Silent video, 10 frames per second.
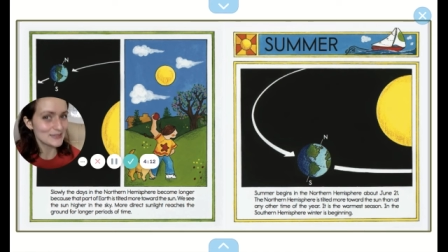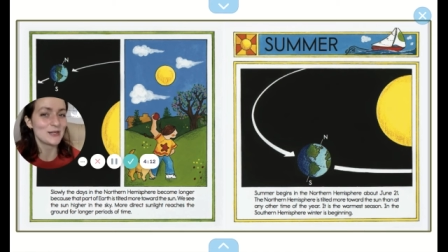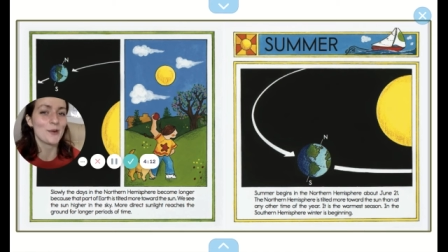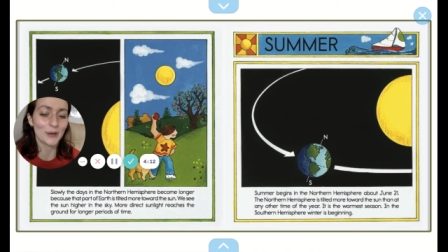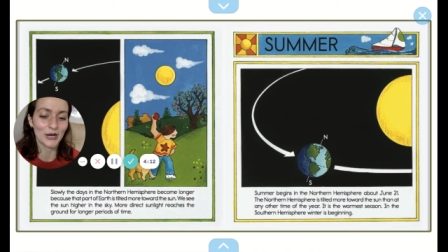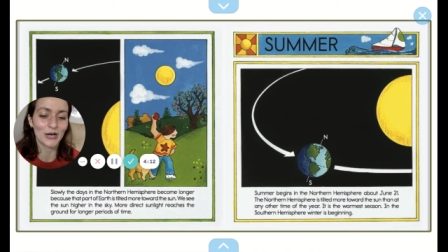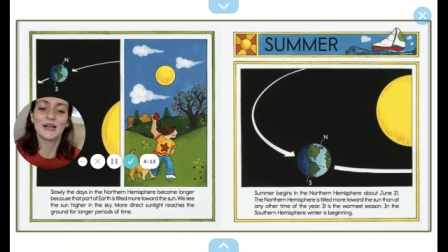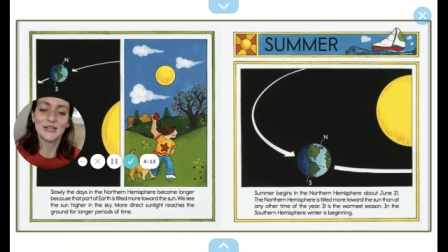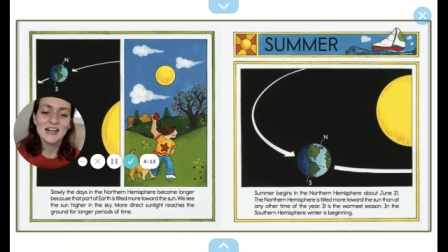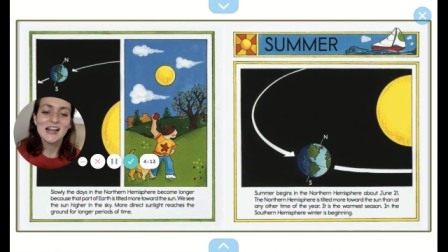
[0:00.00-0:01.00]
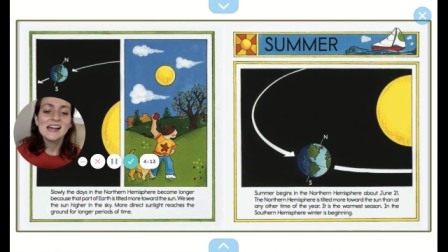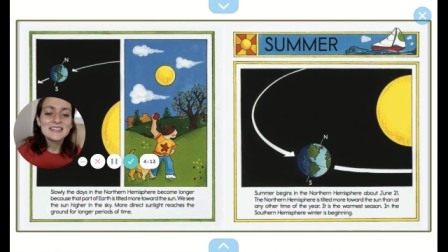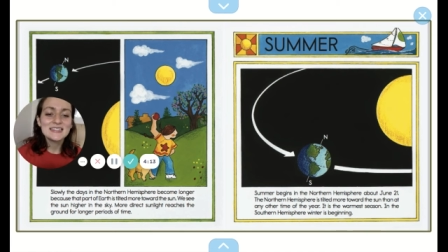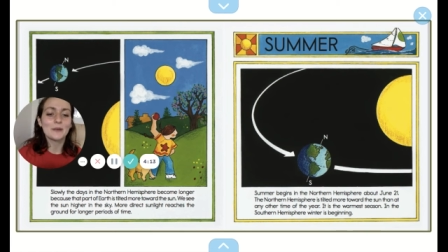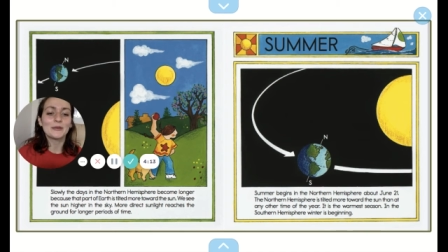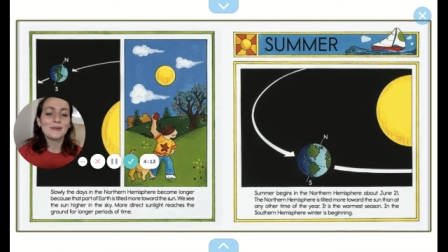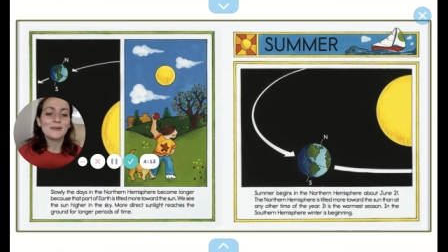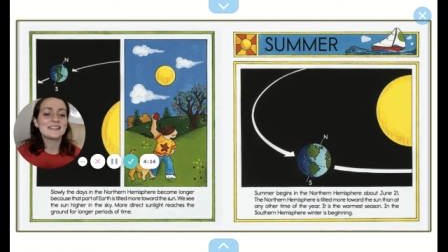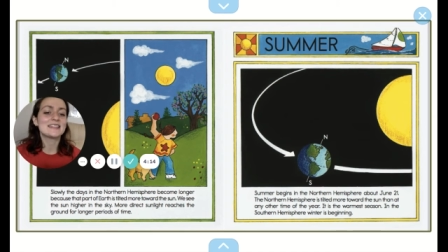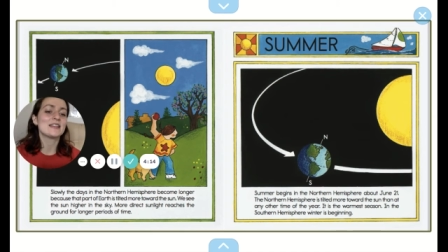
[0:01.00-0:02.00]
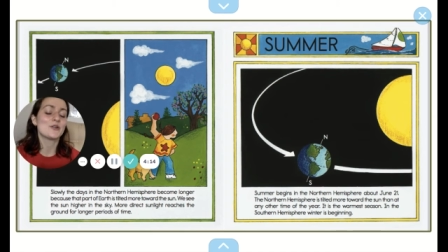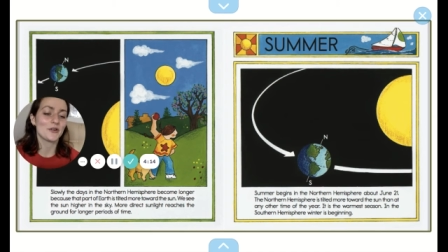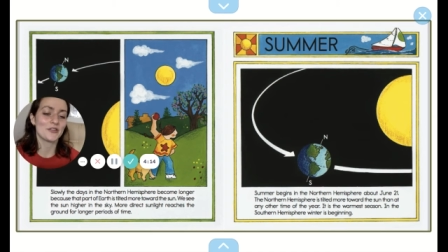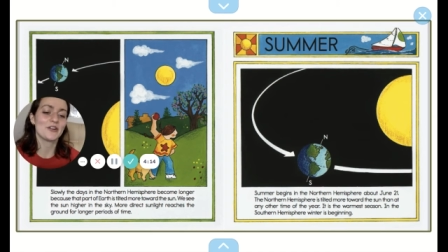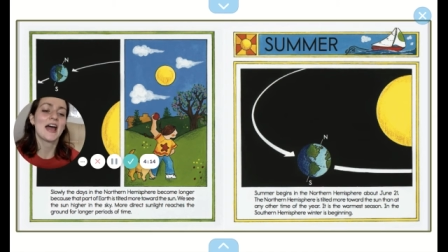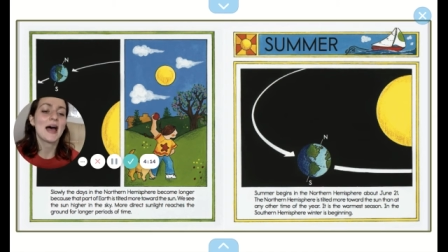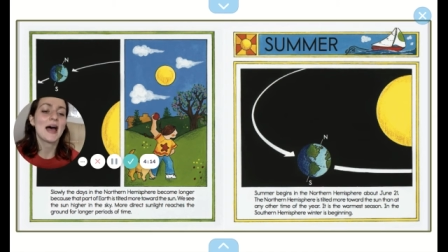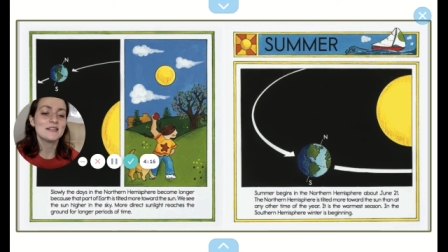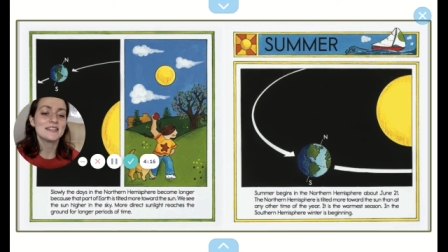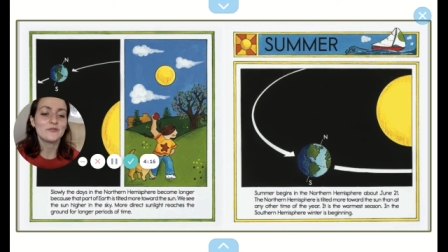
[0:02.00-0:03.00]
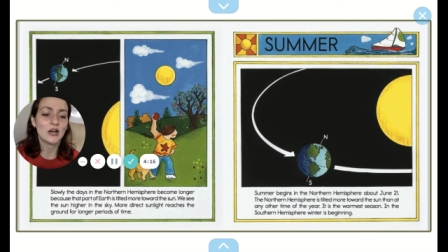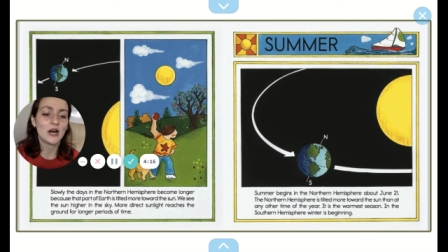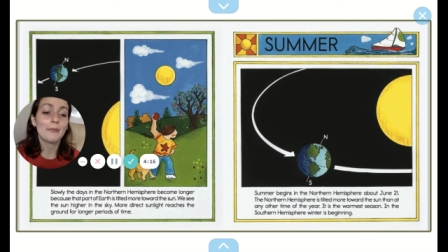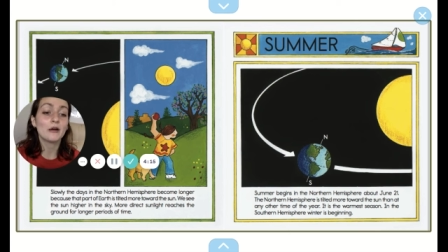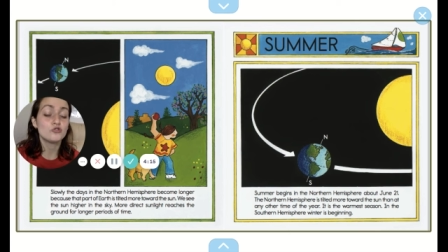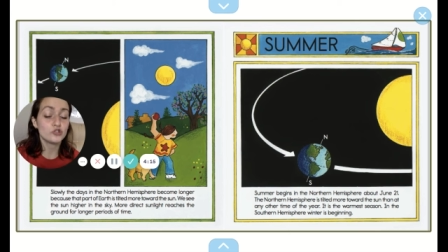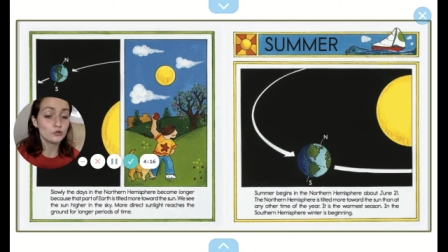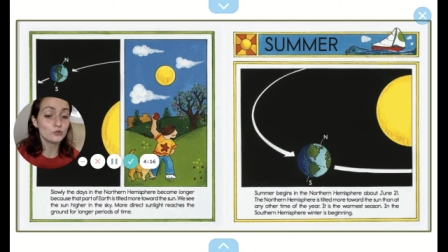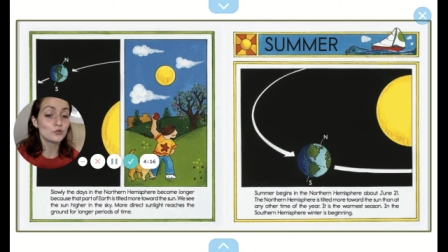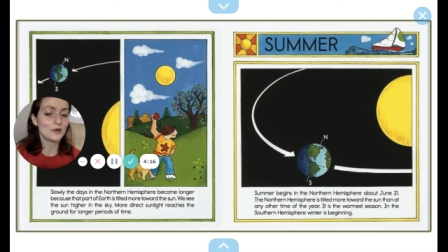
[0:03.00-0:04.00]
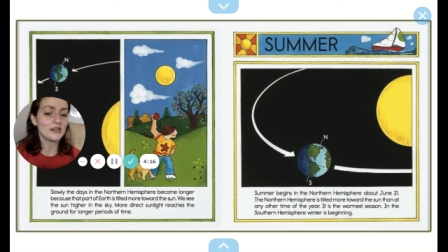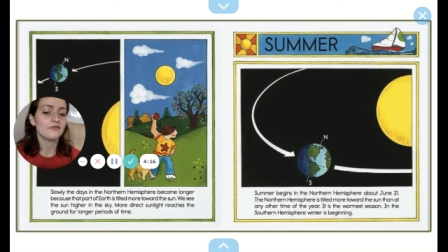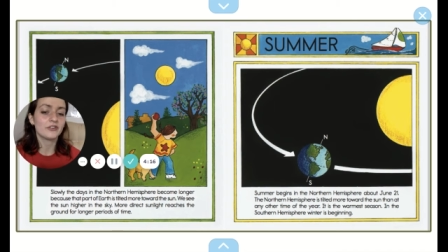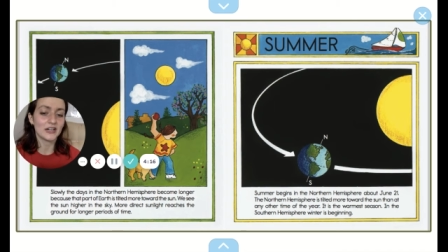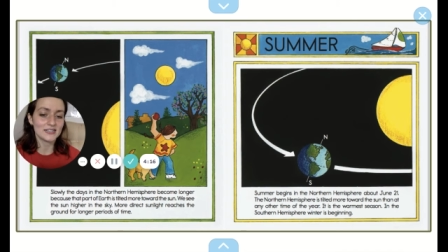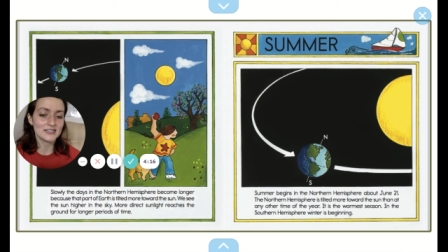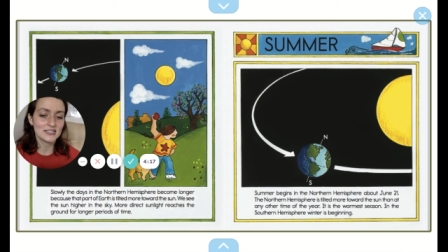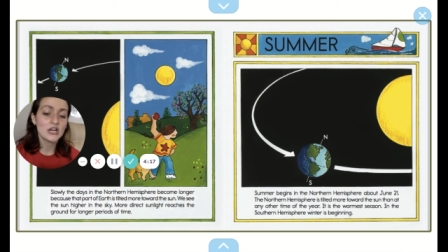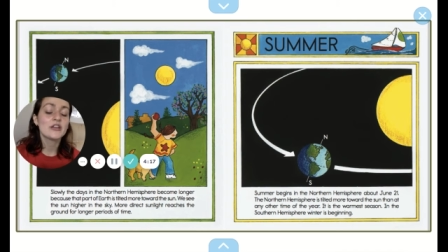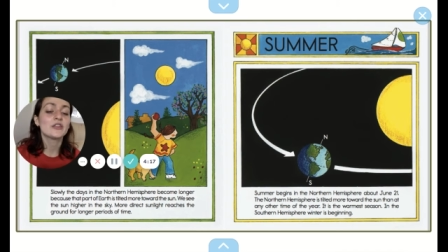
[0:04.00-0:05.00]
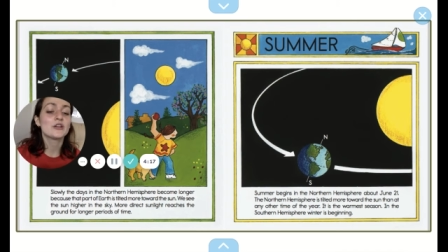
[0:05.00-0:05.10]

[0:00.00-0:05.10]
Summer. Summer begins in the Northern Hemisphere about June 21st.